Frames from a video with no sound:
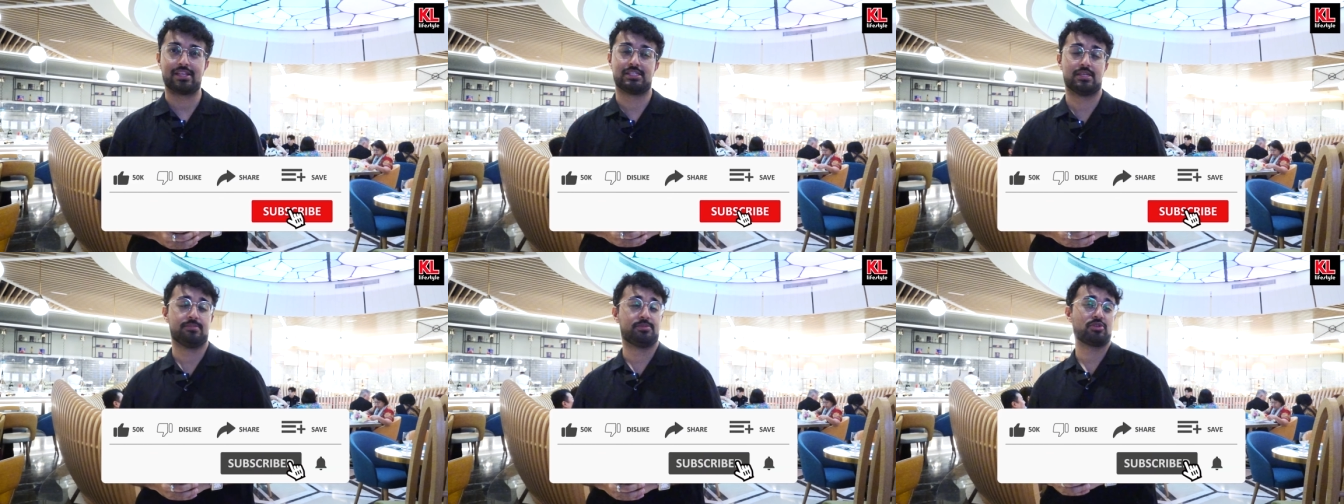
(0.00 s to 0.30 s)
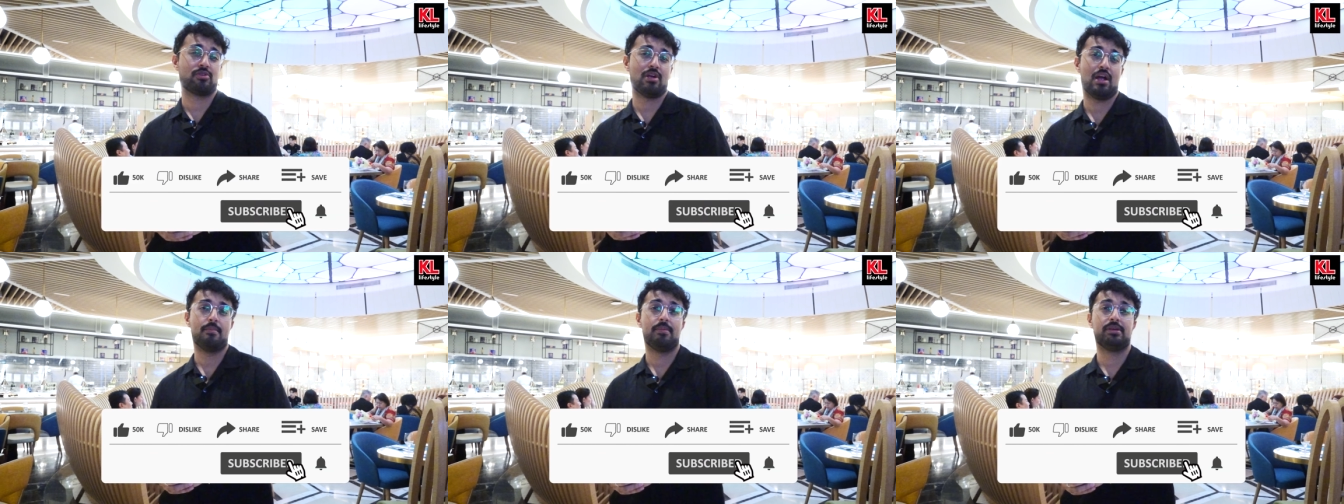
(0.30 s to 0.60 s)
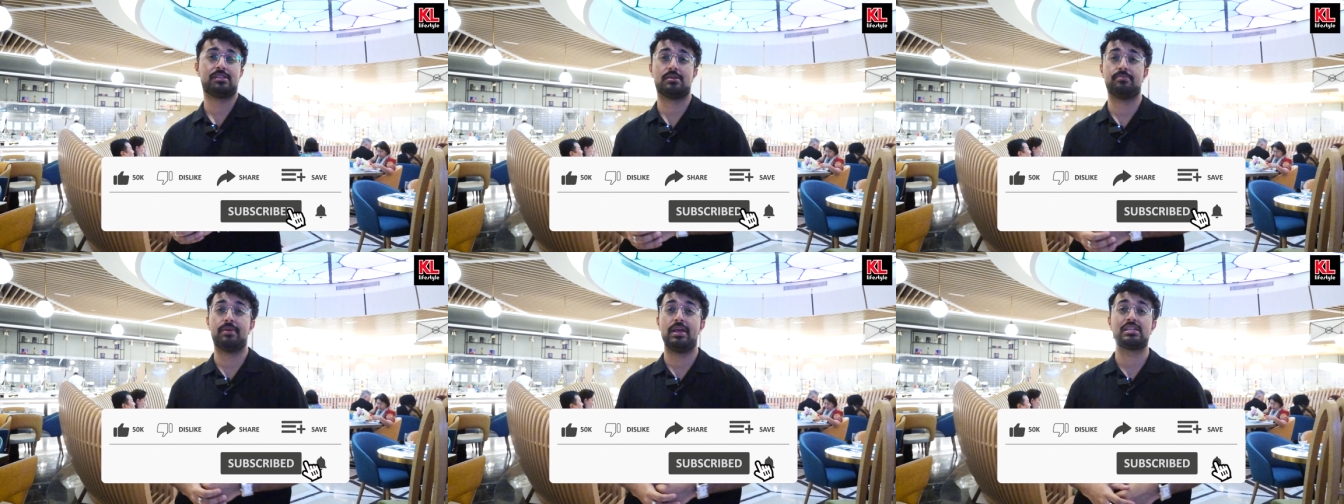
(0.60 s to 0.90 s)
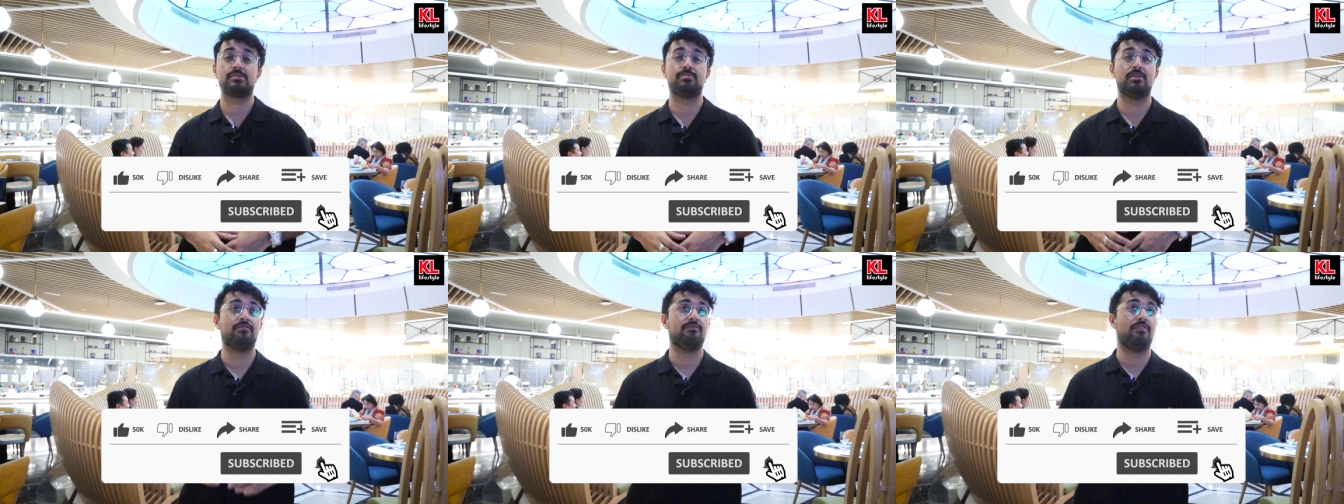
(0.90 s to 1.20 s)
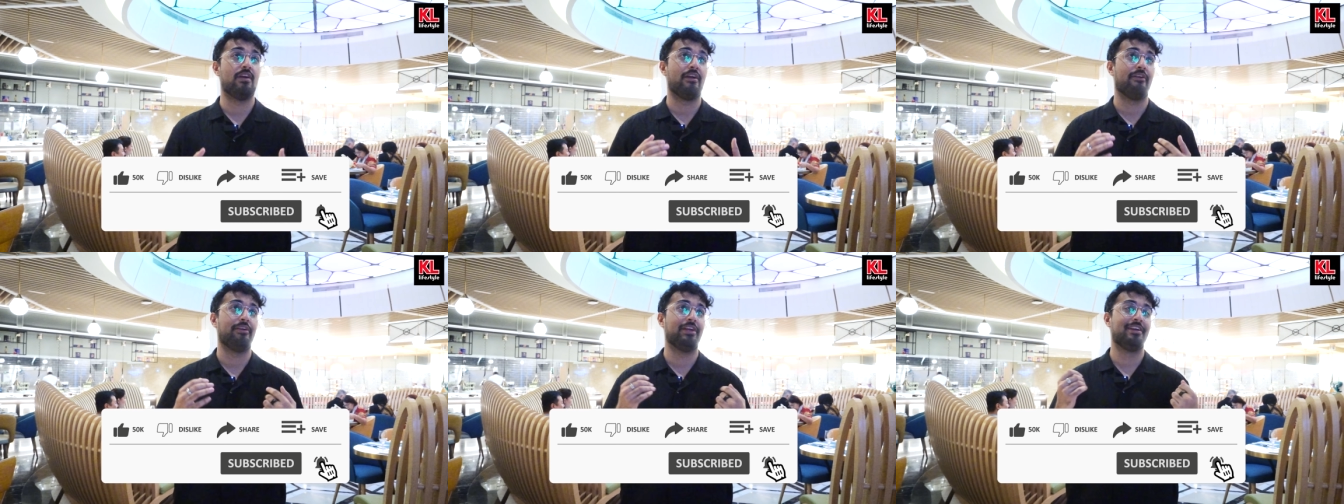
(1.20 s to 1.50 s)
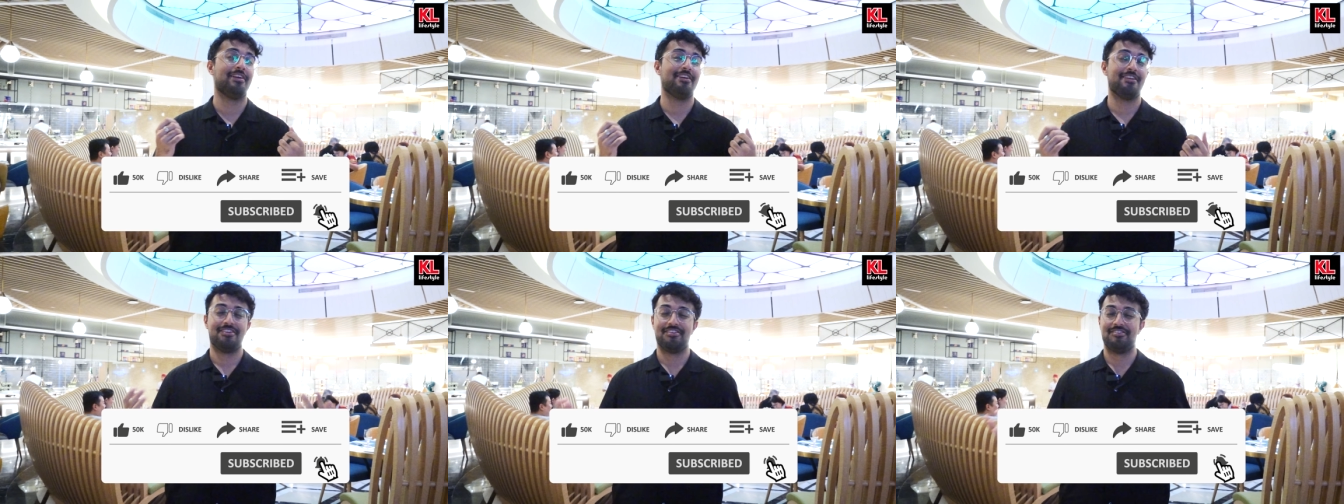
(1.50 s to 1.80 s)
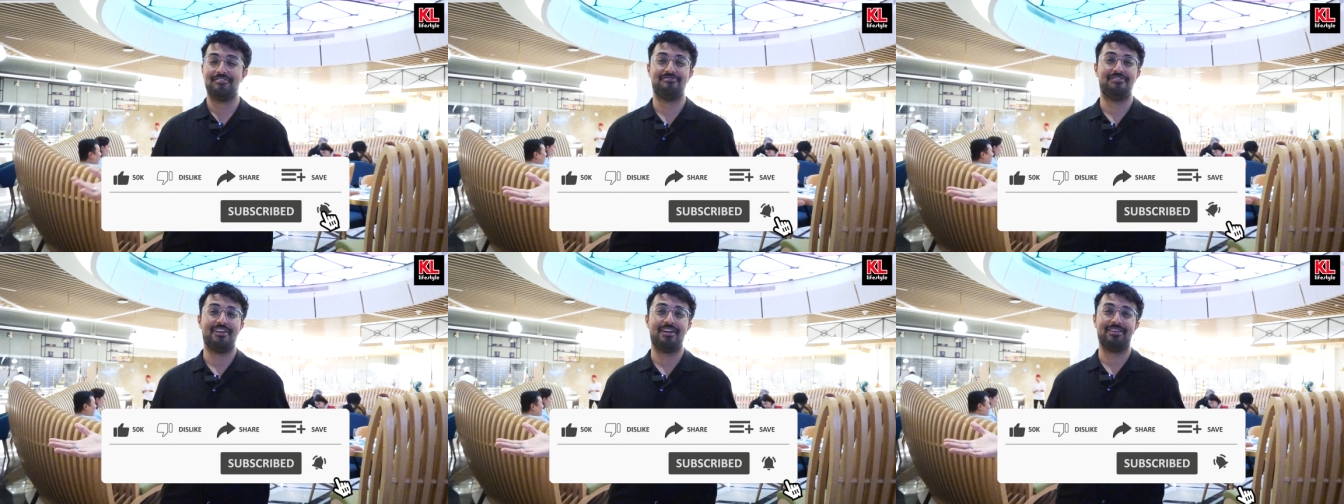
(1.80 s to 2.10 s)
and subscribe as it makes me very,
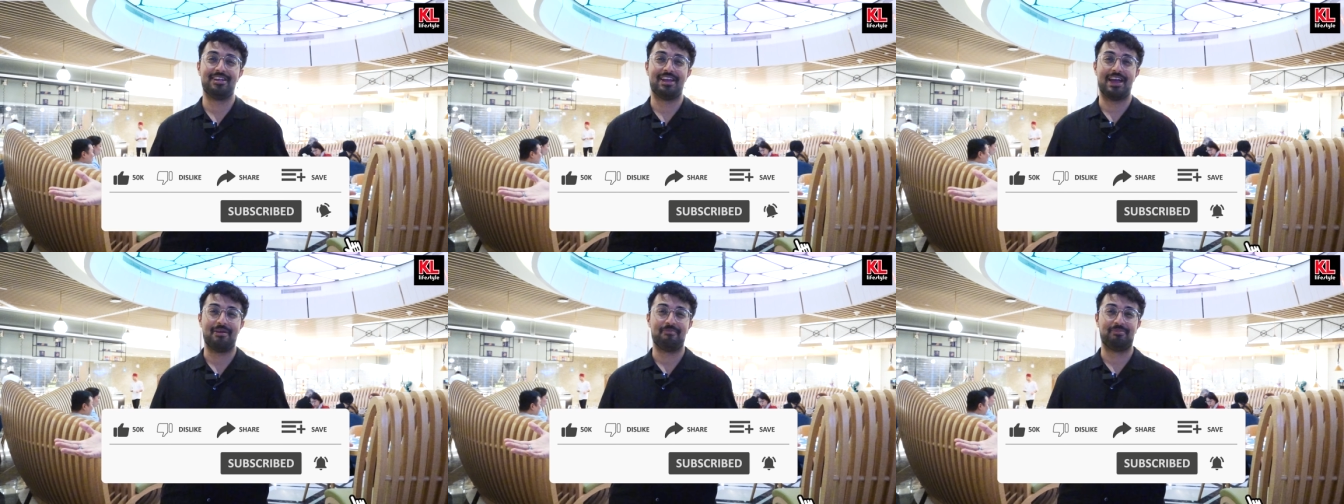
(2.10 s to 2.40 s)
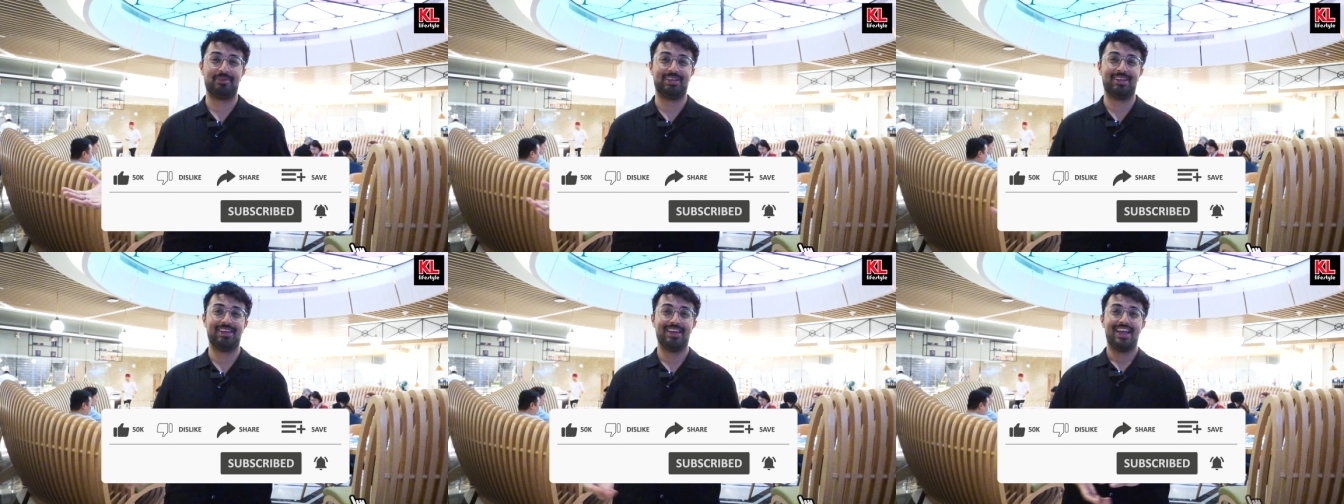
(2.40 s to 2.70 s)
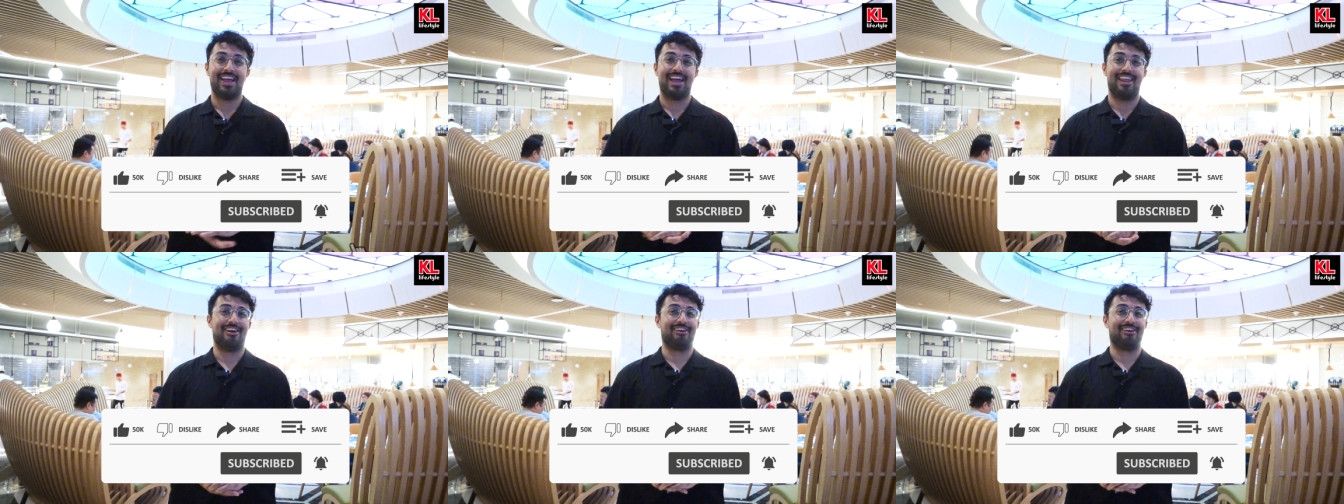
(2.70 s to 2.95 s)
very happy.